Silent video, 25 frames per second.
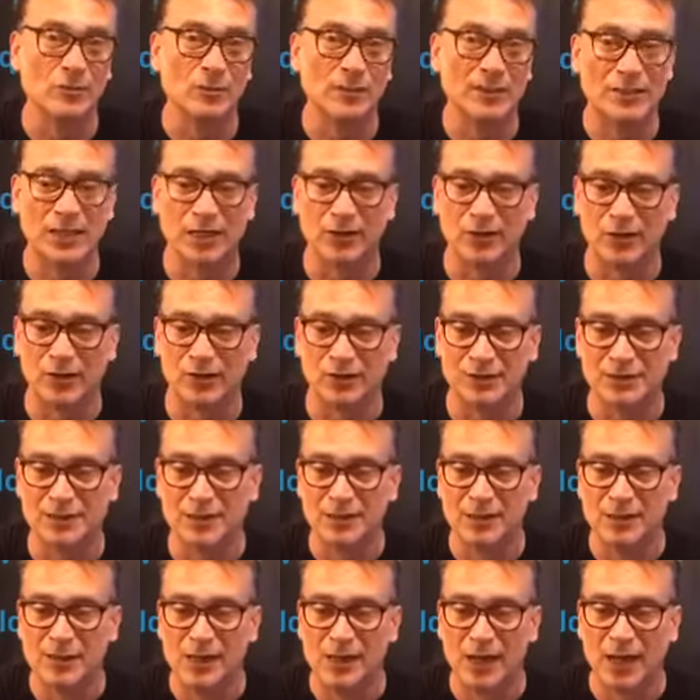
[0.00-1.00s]
materials.
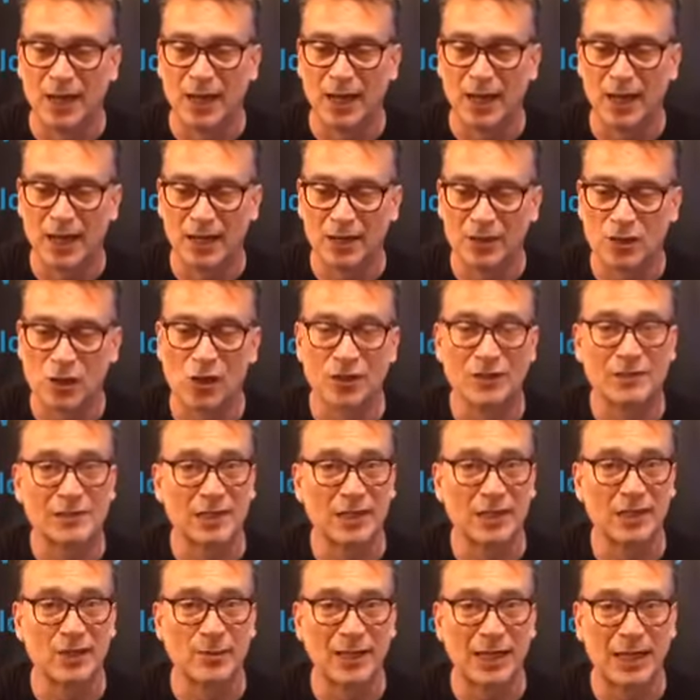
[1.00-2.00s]
Costs a
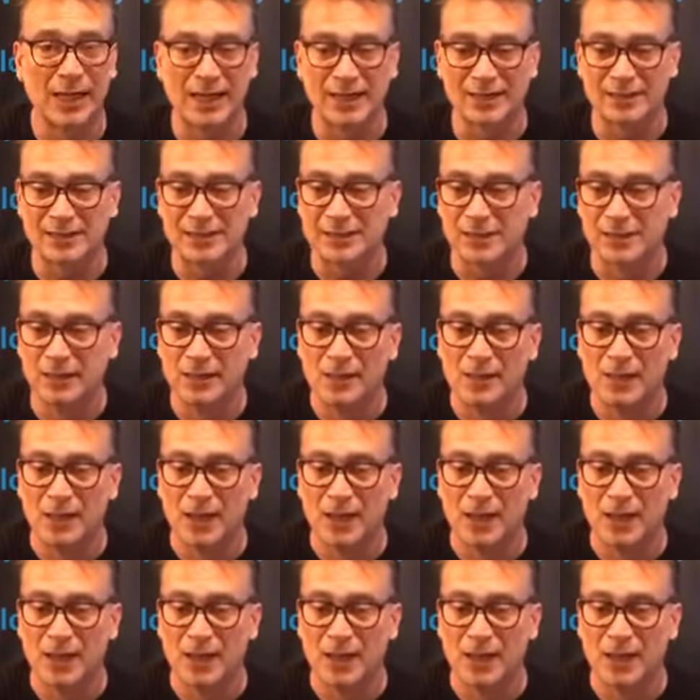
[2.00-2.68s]
little bit less,